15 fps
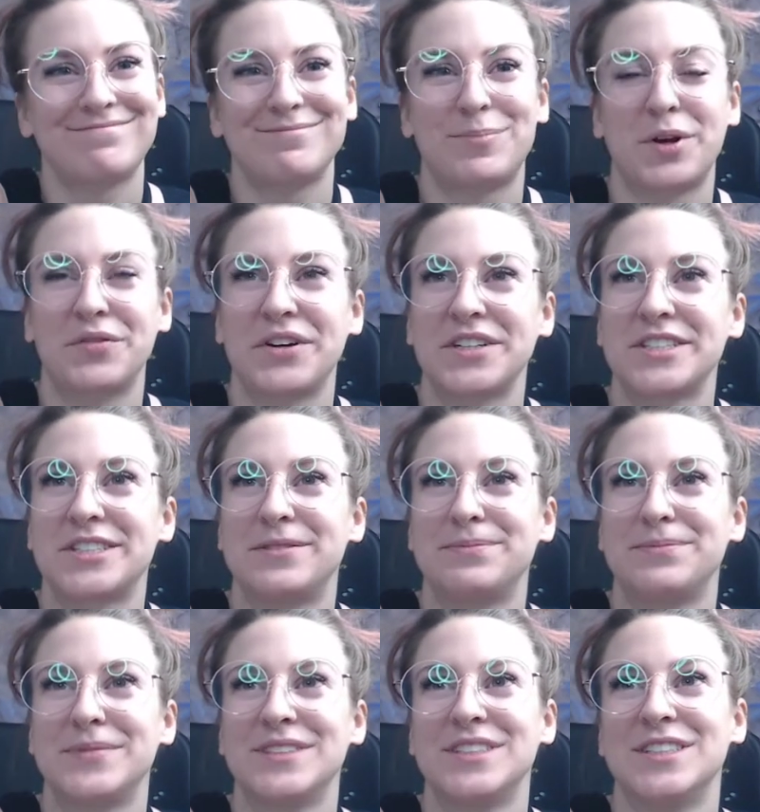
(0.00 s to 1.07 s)
Perfect.
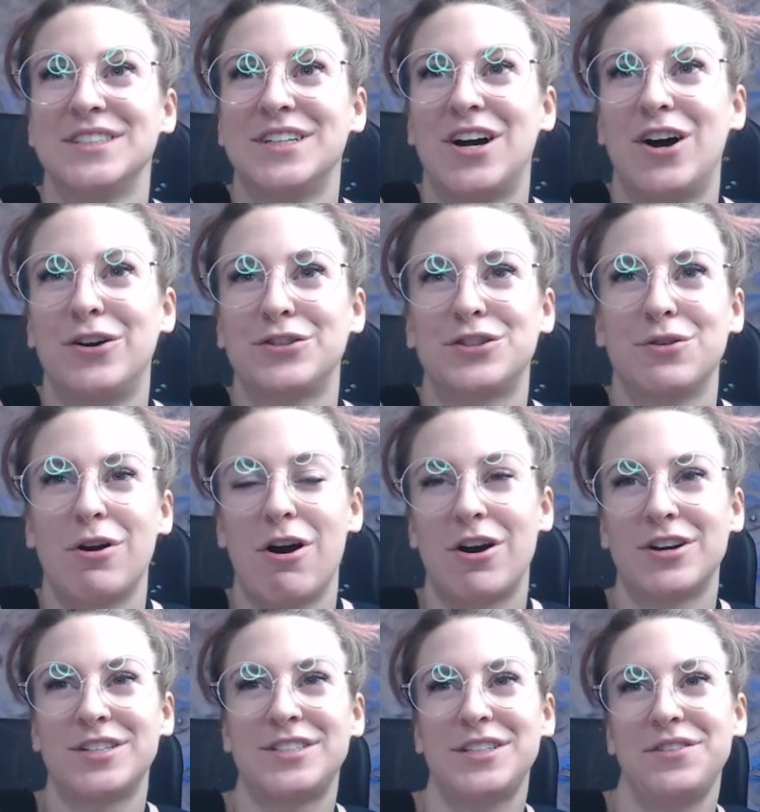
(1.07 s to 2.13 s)
Also,
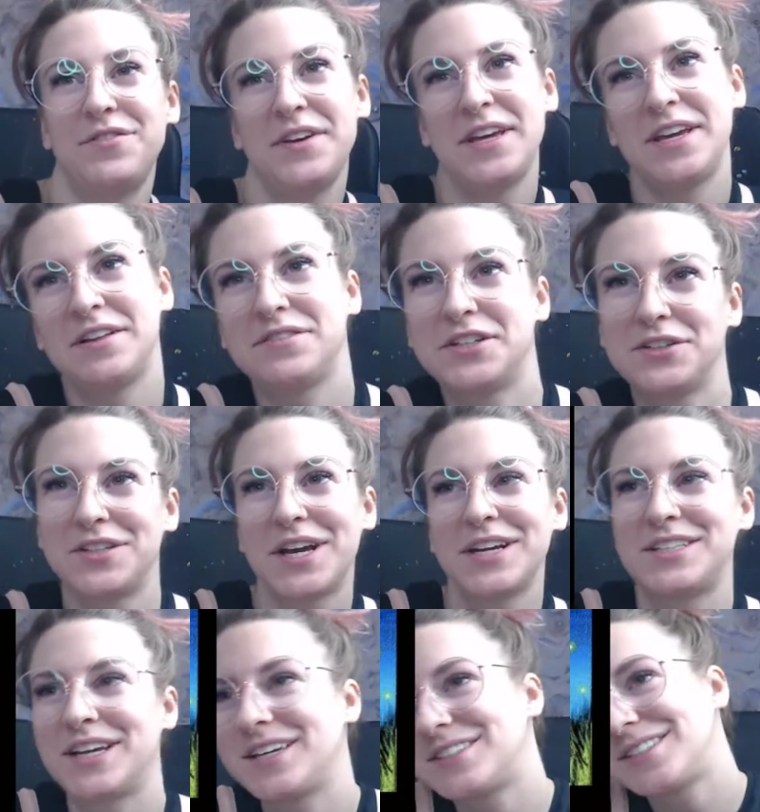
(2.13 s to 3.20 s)
R C V, Lil
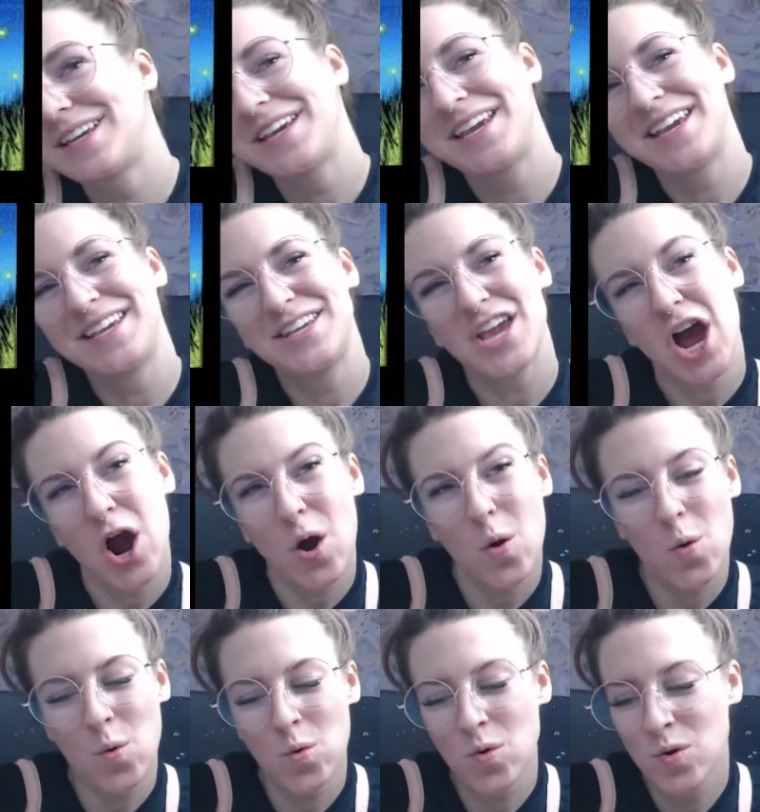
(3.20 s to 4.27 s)
Taytayski,
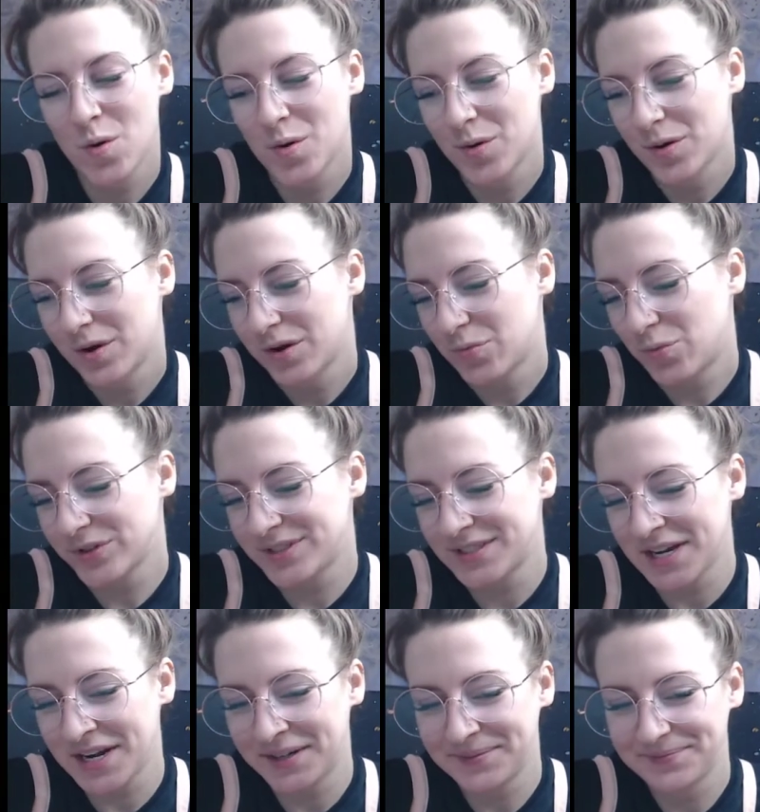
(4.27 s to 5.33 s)
yo! What's
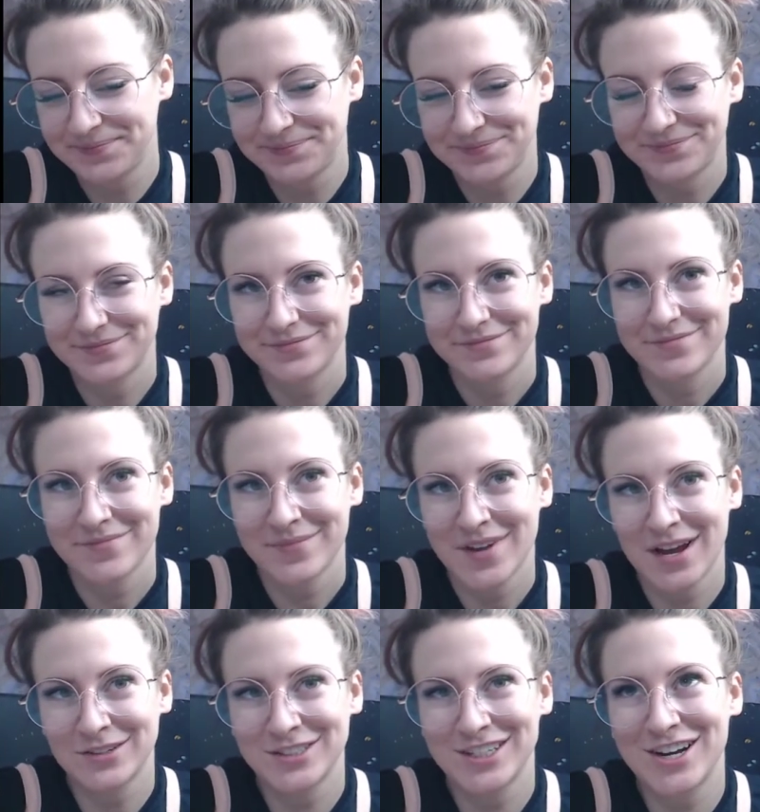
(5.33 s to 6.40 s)
up?
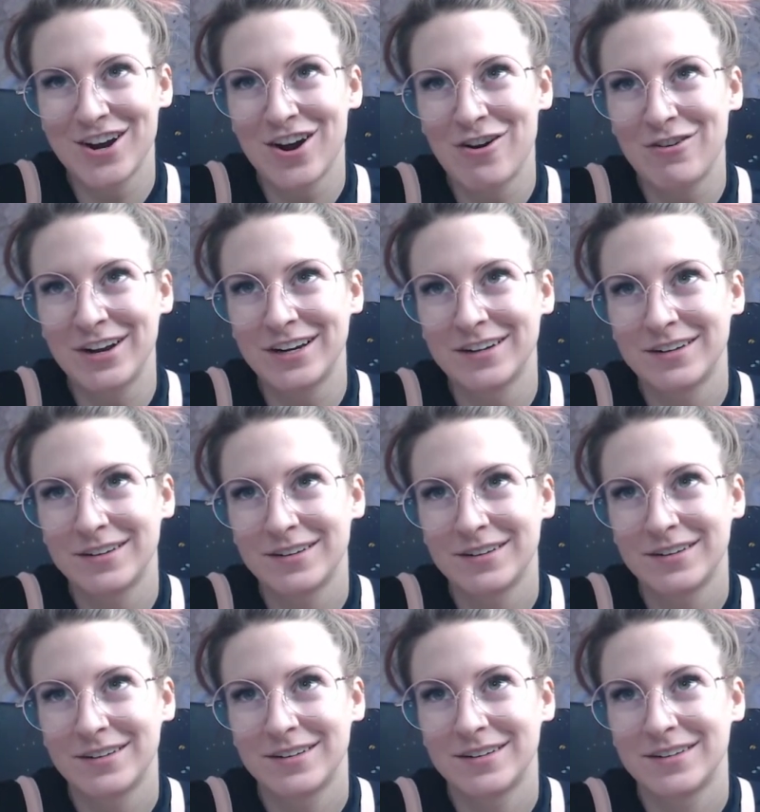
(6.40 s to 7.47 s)
How's it going?
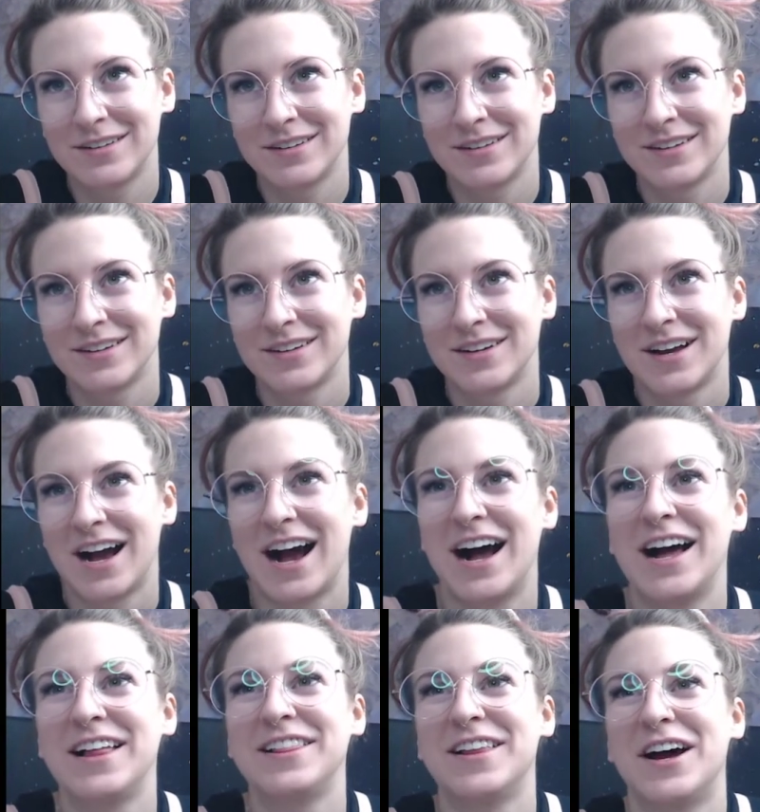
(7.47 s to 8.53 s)

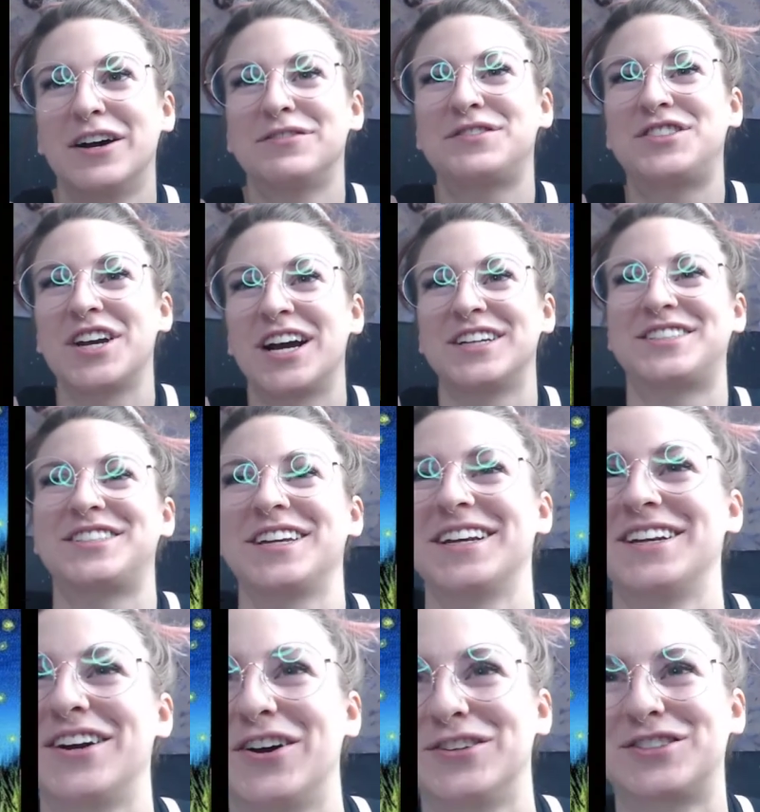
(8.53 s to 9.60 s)
I love
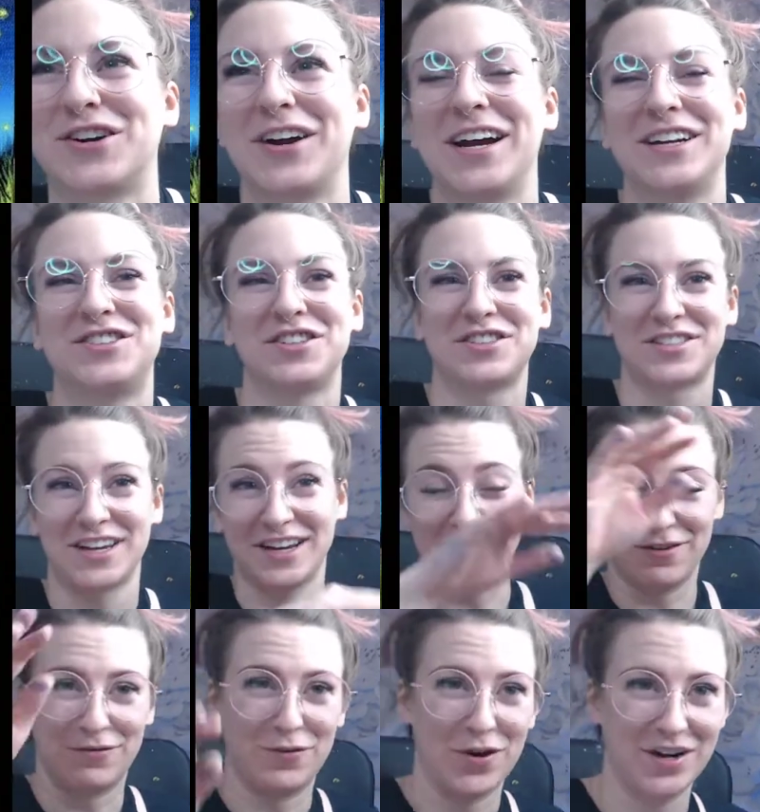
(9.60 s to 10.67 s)
Justin. Oh, sorry. I just, like,
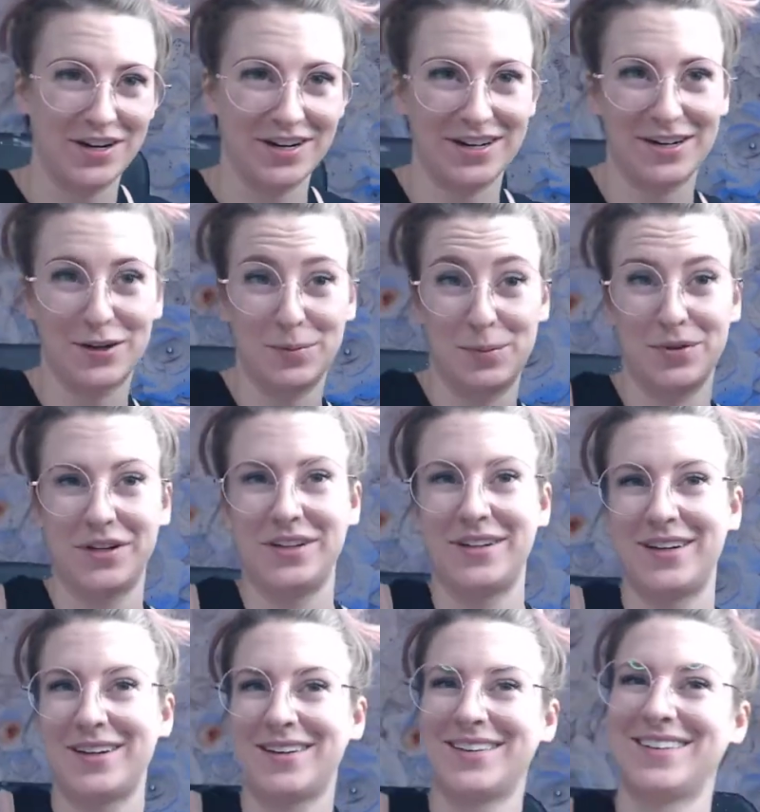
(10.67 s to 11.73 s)
avoided it
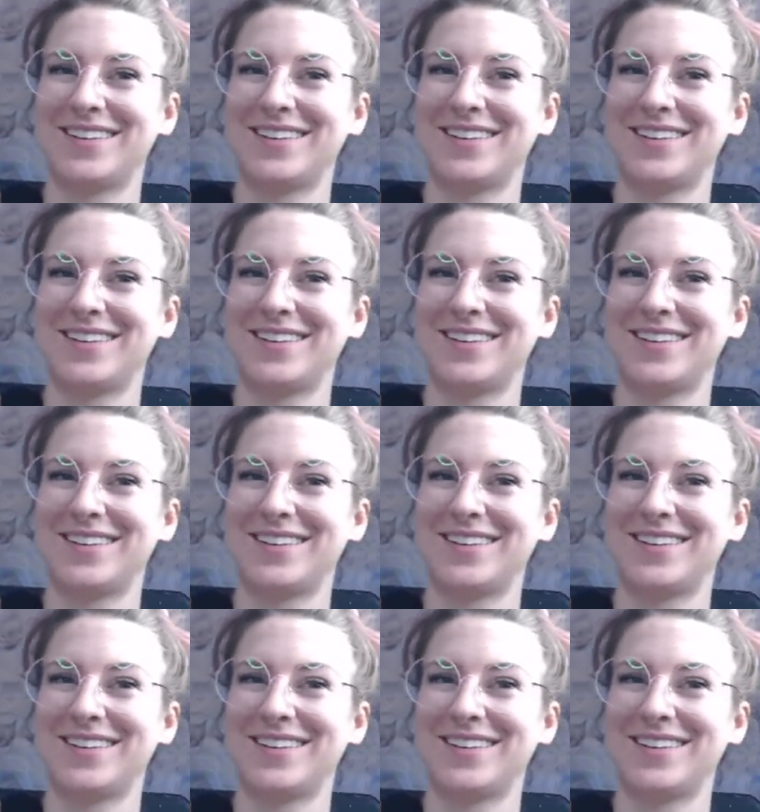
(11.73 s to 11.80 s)
completely.